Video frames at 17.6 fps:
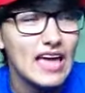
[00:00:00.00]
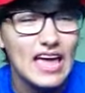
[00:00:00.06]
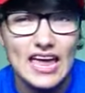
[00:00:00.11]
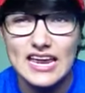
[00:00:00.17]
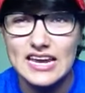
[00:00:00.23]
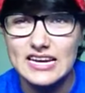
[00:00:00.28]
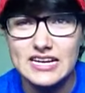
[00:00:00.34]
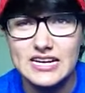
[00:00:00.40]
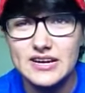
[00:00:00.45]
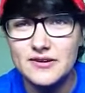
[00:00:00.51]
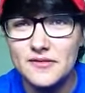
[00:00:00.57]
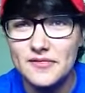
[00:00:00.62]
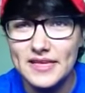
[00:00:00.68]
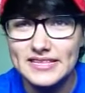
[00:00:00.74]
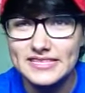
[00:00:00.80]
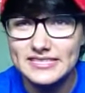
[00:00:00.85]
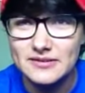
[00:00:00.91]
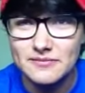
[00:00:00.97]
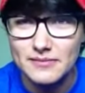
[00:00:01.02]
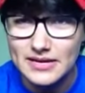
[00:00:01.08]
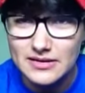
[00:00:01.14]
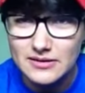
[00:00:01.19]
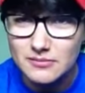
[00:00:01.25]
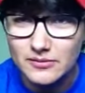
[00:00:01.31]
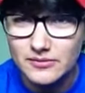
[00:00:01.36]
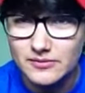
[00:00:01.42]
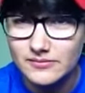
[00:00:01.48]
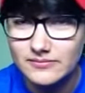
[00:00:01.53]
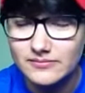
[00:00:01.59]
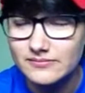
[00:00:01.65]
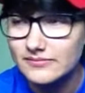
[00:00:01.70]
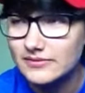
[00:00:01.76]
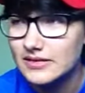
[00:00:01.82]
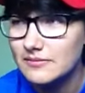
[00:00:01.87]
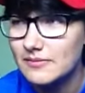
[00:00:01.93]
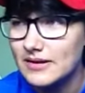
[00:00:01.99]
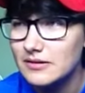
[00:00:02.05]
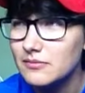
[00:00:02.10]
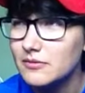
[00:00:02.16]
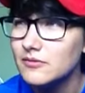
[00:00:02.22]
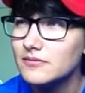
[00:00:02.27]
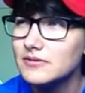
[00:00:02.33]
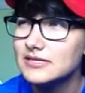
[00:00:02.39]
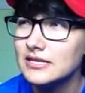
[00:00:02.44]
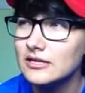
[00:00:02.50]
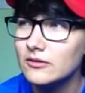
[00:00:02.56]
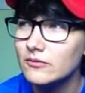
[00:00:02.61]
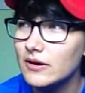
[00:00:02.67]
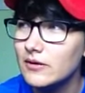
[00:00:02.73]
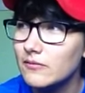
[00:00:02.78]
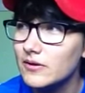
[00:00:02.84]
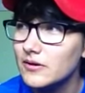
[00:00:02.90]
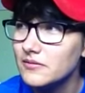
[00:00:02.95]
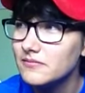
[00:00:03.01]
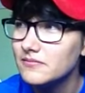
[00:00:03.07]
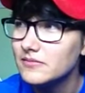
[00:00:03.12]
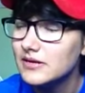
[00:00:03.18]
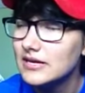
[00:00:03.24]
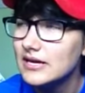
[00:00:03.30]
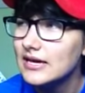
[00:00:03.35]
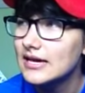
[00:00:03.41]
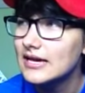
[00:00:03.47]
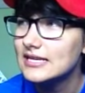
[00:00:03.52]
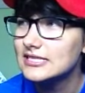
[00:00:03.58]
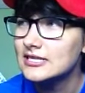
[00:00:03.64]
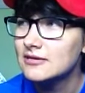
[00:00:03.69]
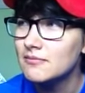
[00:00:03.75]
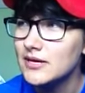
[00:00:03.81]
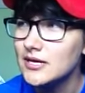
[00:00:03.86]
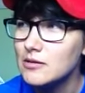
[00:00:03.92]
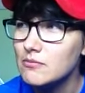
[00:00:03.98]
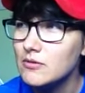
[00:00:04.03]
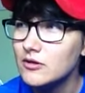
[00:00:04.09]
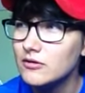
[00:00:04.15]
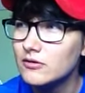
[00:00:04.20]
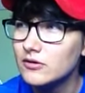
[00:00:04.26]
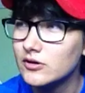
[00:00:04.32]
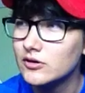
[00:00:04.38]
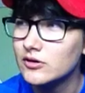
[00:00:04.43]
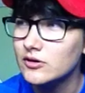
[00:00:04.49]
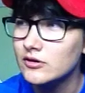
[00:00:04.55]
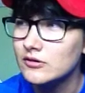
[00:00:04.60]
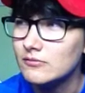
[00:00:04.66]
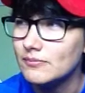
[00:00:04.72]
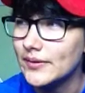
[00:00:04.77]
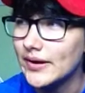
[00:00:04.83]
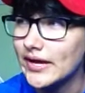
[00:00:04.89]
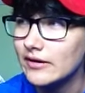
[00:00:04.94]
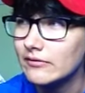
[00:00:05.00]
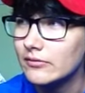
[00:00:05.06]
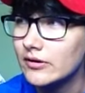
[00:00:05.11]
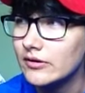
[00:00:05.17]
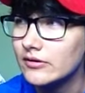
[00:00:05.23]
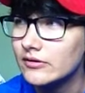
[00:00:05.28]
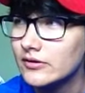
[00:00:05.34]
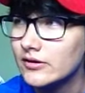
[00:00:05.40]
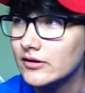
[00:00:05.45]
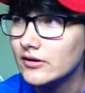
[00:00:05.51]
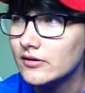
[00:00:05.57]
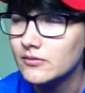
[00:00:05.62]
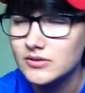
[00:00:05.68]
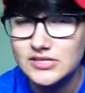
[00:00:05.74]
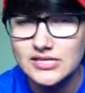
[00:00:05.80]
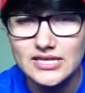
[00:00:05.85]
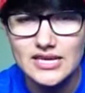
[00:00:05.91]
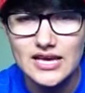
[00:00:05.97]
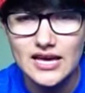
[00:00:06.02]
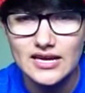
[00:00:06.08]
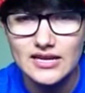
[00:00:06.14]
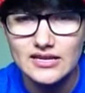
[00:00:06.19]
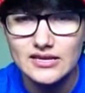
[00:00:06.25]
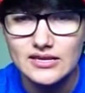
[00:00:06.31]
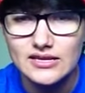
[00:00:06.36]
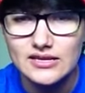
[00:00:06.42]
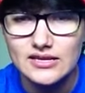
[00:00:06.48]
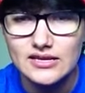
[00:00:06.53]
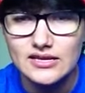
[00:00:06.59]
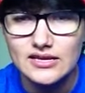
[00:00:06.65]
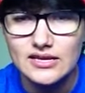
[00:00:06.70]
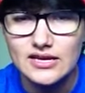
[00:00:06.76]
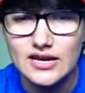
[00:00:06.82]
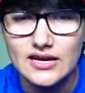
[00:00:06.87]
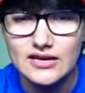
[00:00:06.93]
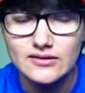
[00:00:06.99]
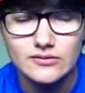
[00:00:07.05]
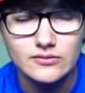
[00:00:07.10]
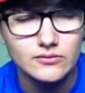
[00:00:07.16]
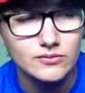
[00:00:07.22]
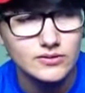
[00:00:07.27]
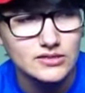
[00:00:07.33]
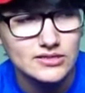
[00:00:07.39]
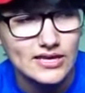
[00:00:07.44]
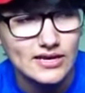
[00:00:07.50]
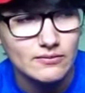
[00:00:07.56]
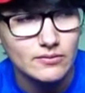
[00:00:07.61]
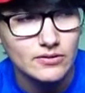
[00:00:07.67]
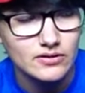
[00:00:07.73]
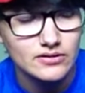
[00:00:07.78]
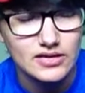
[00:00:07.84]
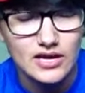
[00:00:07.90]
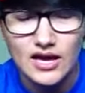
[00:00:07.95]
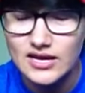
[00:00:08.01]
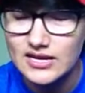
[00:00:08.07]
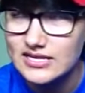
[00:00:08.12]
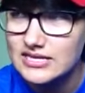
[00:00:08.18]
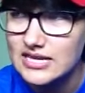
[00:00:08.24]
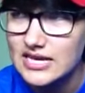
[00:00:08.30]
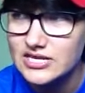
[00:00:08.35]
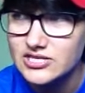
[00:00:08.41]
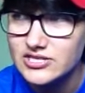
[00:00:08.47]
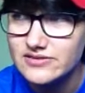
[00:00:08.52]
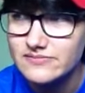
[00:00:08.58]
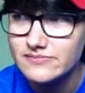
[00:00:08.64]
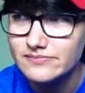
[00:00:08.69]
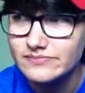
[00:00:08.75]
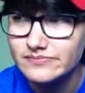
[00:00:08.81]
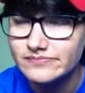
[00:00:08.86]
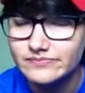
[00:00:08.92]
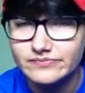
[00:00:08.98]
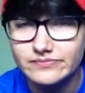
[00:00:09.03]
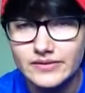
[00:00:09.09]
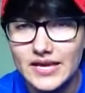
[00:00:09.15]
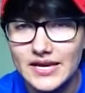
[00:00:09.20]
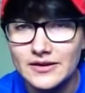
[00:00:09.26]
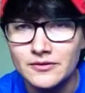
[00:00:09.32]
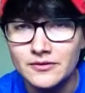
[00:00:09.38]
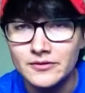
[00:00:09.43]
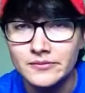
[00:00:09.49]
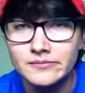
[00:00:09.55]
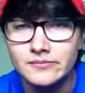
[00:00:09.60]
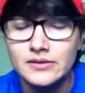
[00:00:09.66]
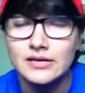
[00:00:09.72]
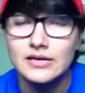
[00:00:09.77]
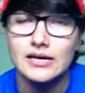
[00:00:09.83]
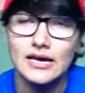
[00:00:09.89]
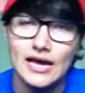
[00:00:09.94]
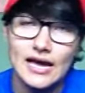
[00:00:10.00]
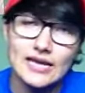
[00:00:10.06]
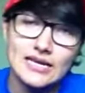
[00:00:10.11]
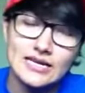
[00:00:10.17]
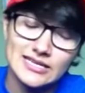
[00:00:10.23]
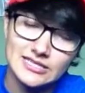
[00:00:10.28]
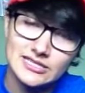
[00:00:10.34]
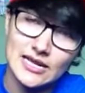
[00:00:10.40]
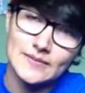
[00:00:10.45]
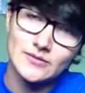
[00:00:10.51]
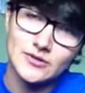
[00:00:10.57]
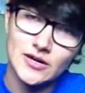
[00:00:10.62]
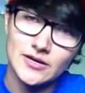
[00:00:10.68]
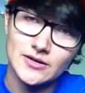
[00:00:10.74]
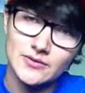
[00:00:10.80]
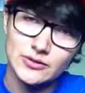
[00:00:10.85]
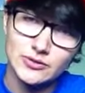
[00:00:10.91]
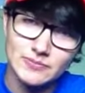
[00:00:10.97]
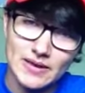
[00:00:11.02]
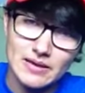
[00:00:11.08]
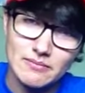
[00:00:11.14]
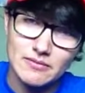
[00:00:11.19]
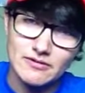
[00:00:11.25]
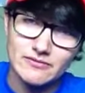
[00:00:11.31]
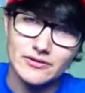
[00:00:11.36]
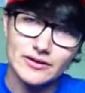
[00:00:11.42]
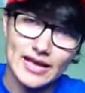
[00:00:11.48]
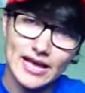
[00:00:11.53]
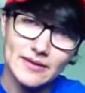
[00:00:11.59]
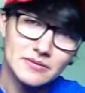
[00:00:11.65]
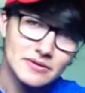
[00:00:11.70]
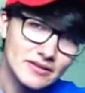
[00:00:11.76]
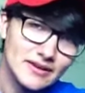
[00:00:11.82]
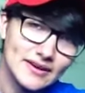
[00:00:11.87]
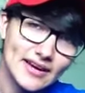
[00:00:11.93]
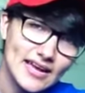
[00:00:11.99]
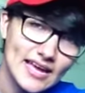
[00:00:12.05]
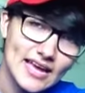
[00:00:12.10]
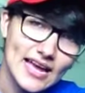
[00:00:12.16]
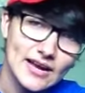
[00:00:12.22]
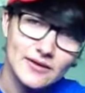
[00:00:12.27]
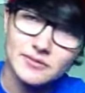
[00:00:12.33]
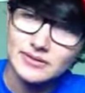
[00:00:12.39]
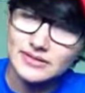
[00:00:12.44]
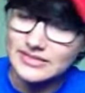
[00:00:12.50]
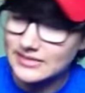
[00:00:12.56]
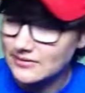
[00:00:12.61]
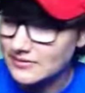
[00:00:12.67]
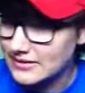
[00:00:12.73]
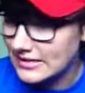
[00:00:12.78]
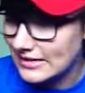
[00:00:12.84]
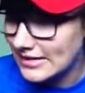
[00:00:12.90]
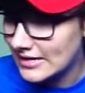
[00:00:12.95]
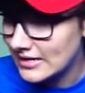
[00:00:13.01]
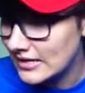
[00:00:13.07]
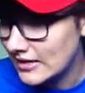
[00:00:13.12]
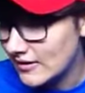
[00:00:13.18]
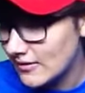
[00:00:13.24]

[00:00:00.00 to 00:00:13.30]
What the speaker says: And, you know, that's commendable. Commendable? Is that the right word? Is commendable a good or bad word? What's that word? Connotation? I don't know. I need to stop trying to expand my vocabulary. I really don't need it.